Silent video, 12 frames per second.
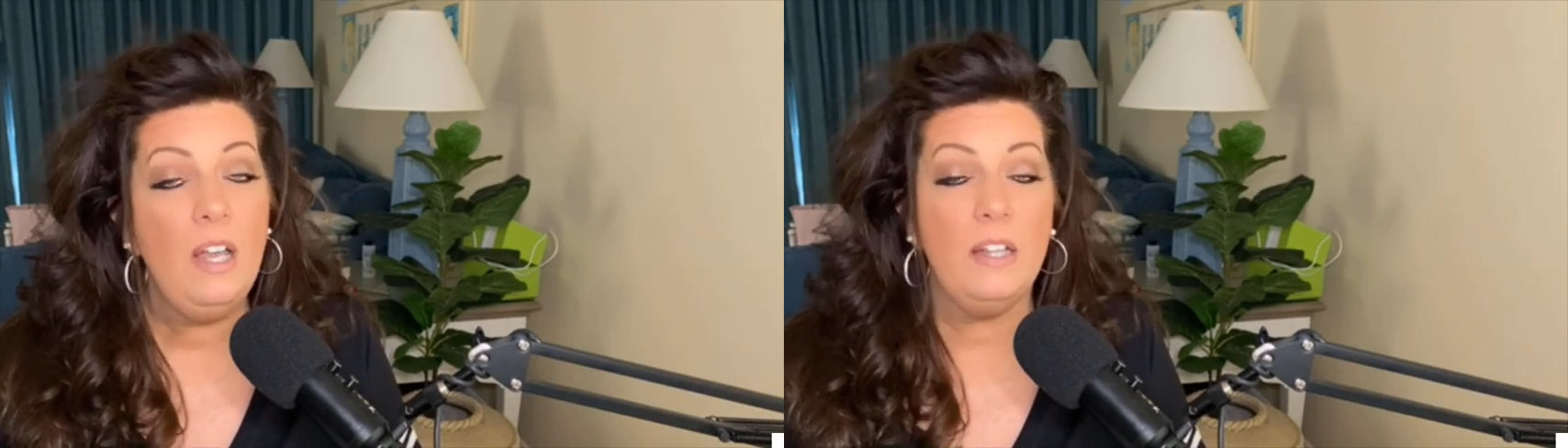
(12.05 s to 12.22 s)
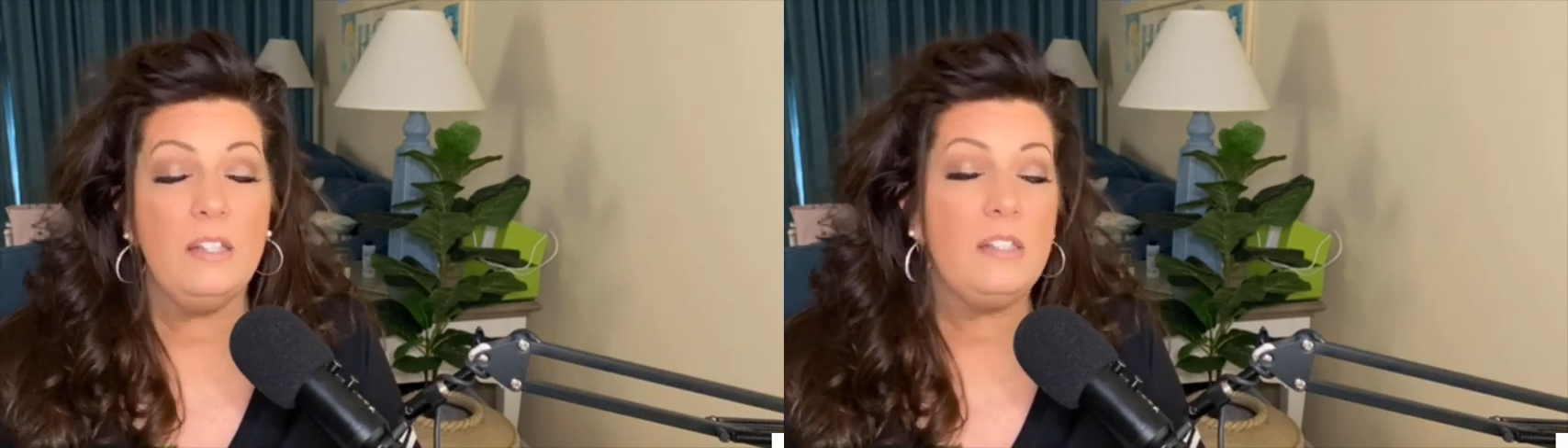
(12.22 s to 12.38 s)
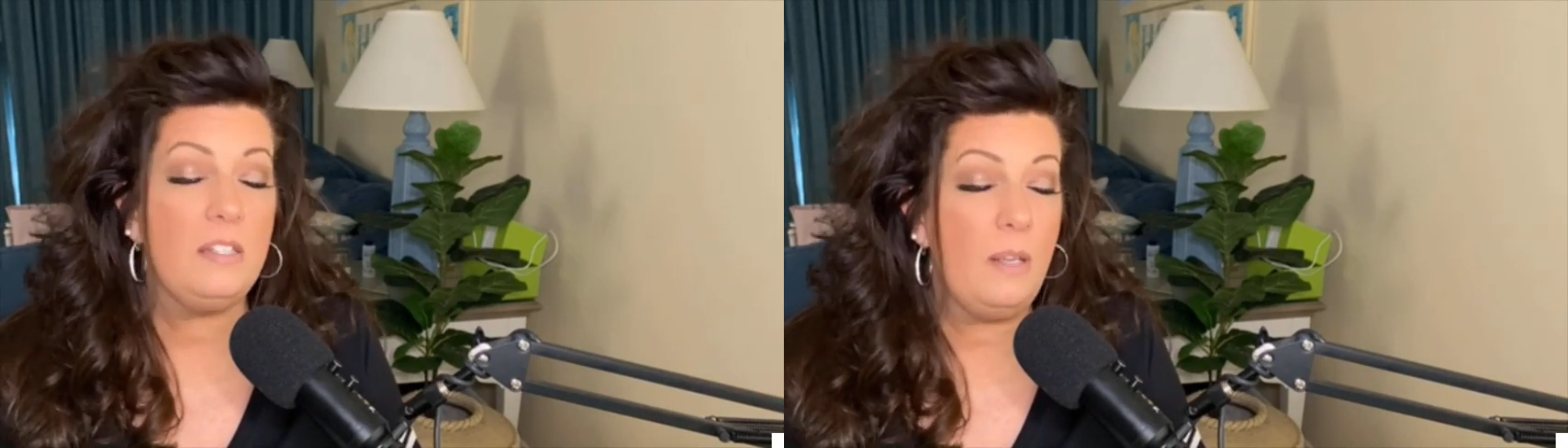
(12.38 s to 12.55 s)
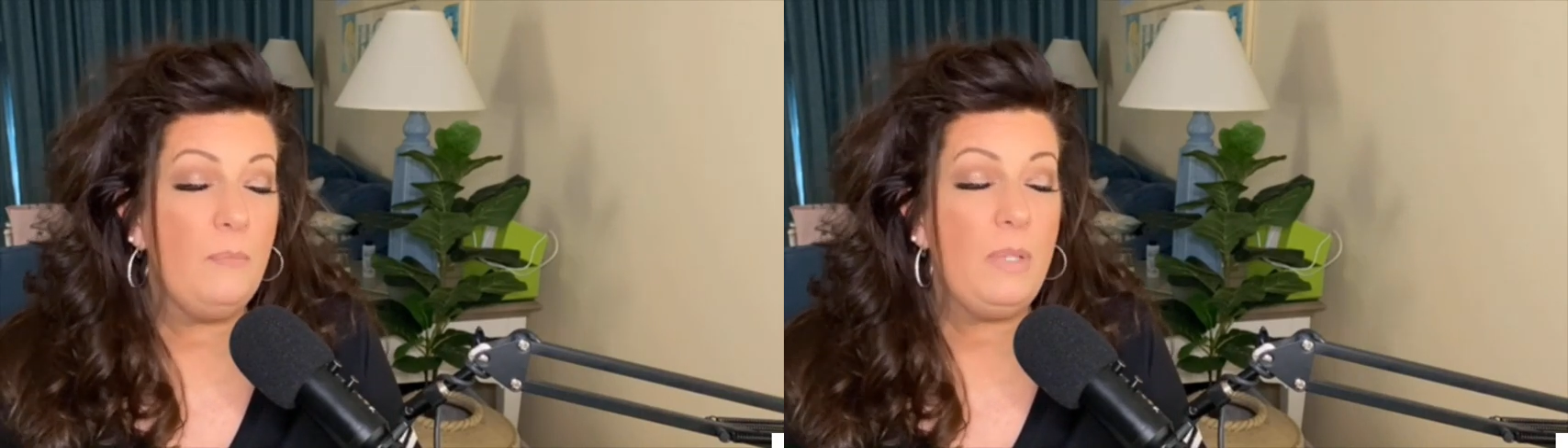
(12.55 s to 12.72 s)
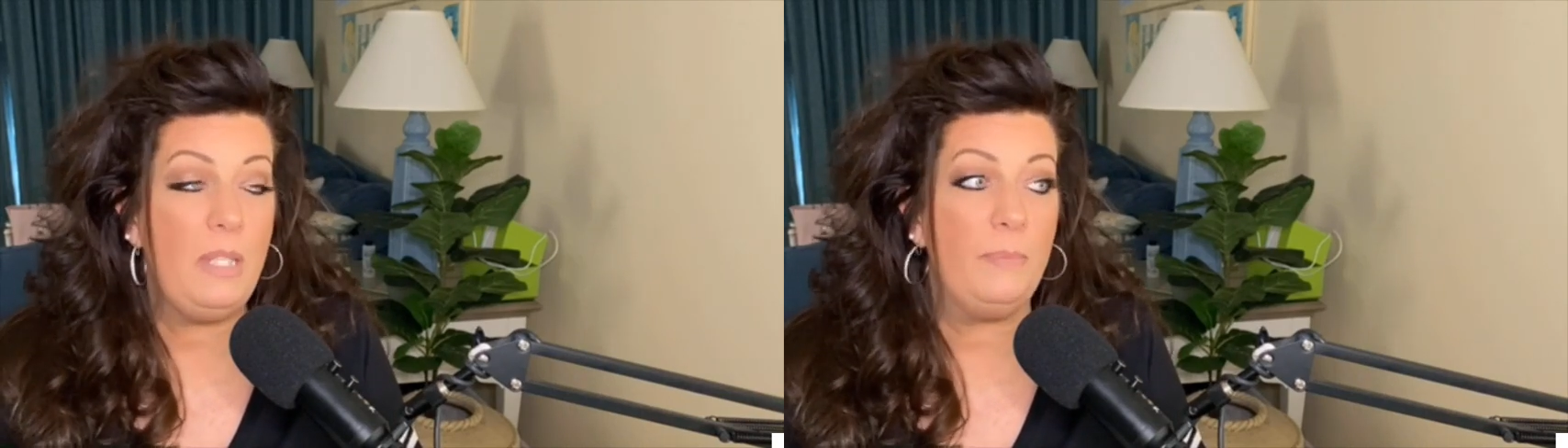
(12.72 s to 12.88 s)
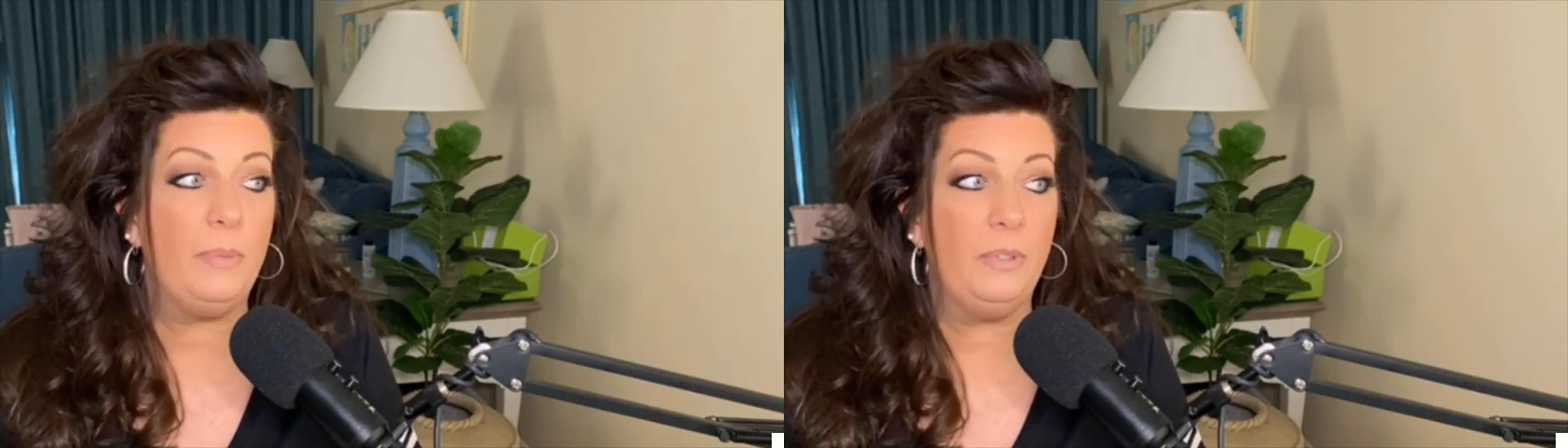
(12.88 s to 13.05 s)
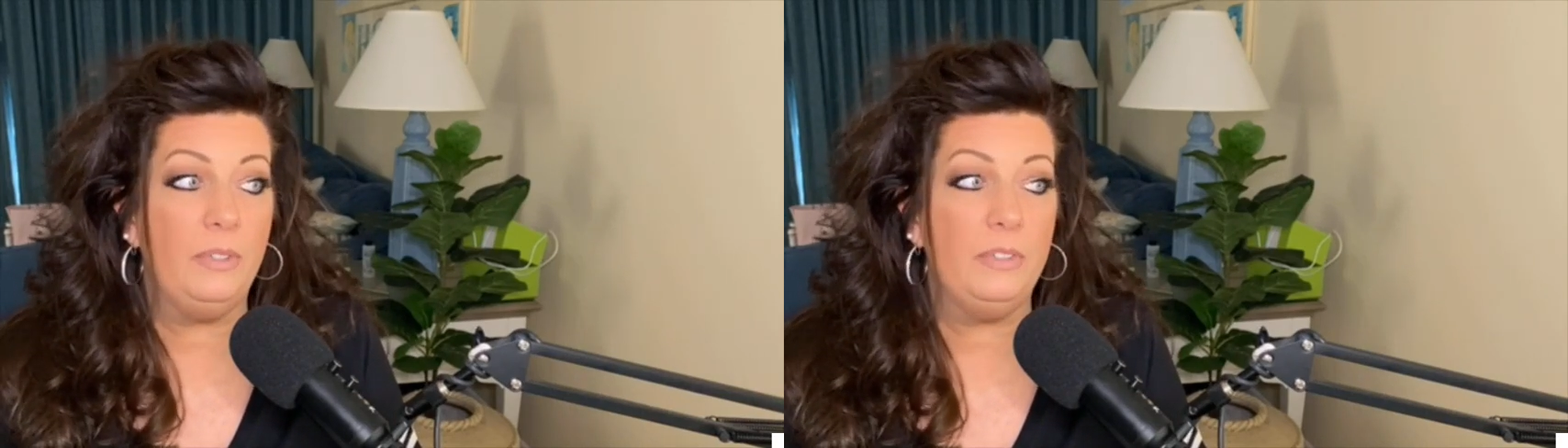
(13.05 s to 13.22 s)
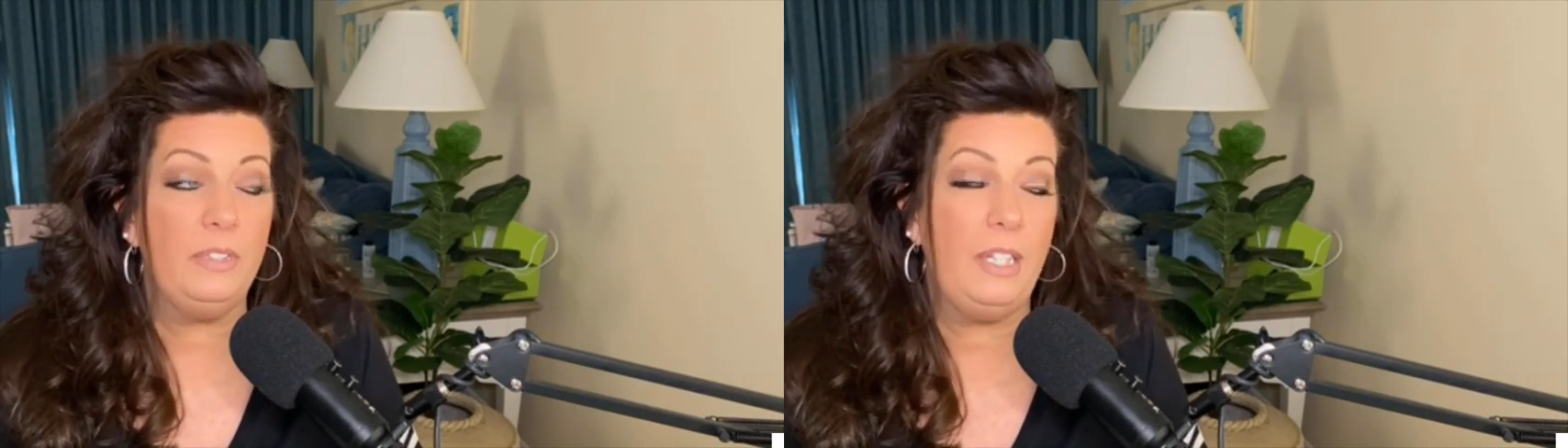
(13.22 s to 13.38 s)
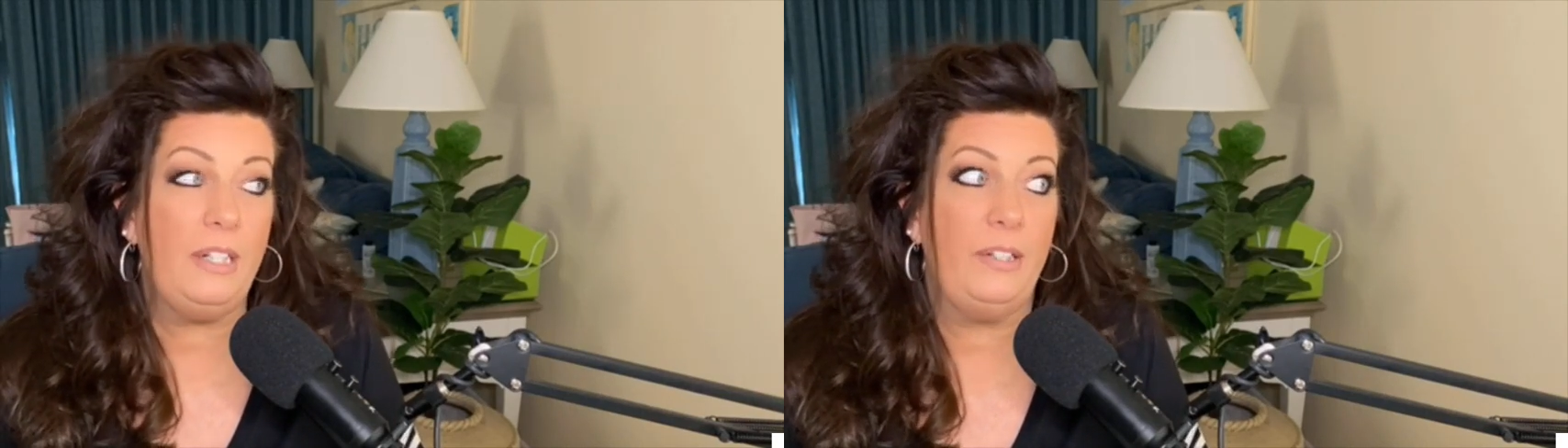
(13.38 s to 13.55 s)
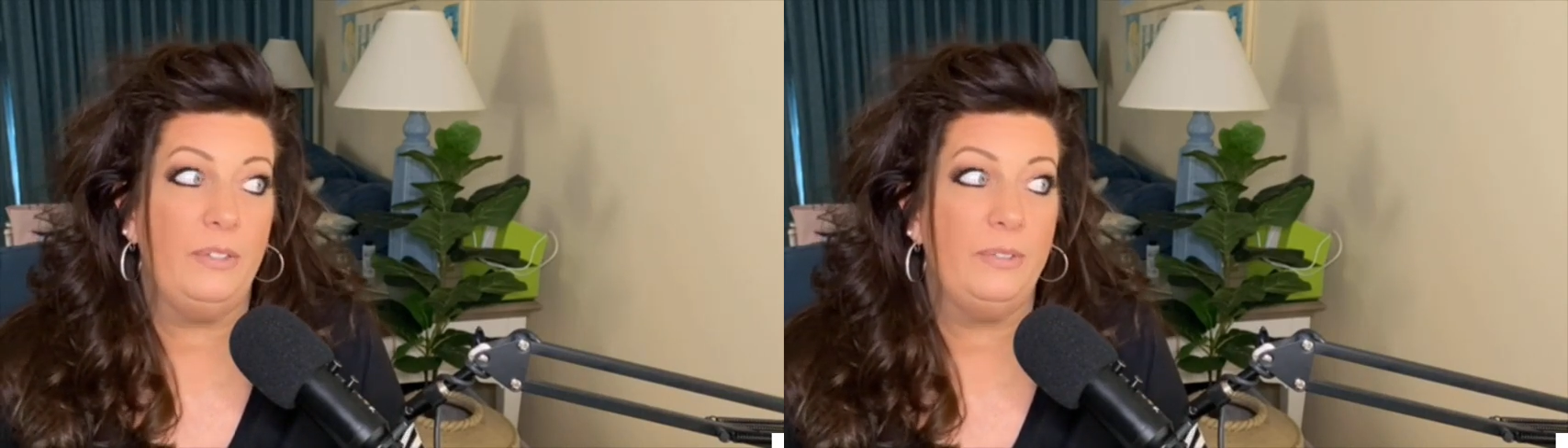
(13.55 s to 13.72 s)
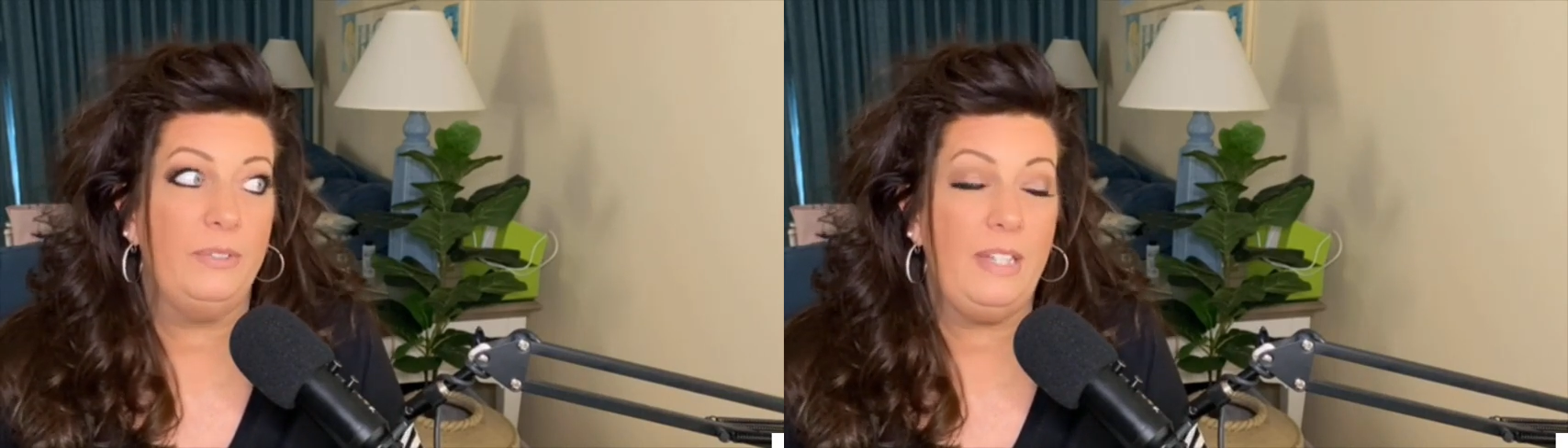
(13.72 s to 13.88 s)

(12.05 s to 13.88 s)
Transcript: and some people, you know,